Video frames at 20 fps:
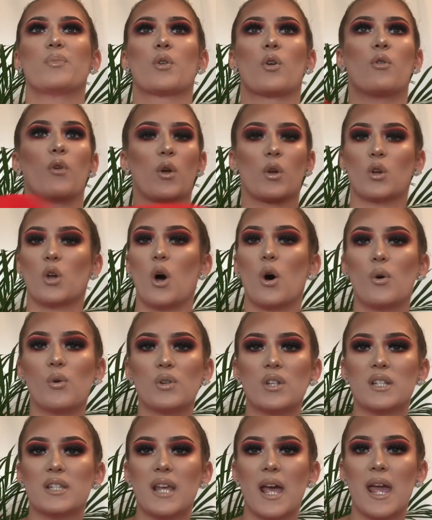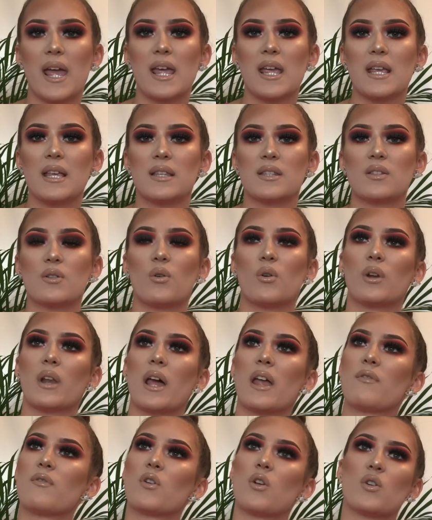or on colder days, or
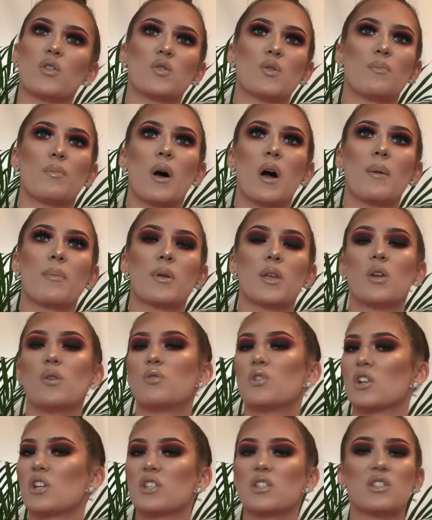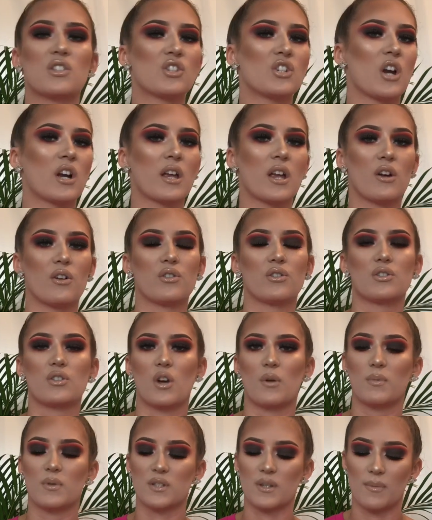like if you go into a barbecue, just chuck it on
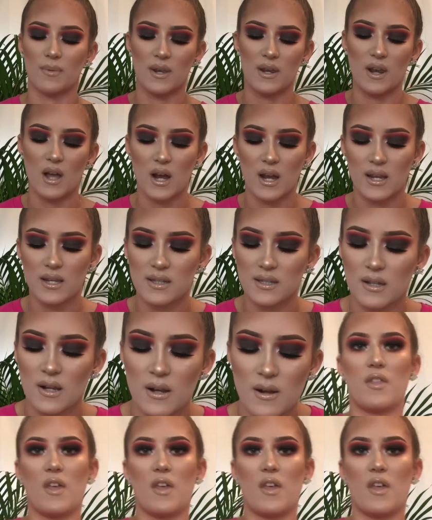top of something nice.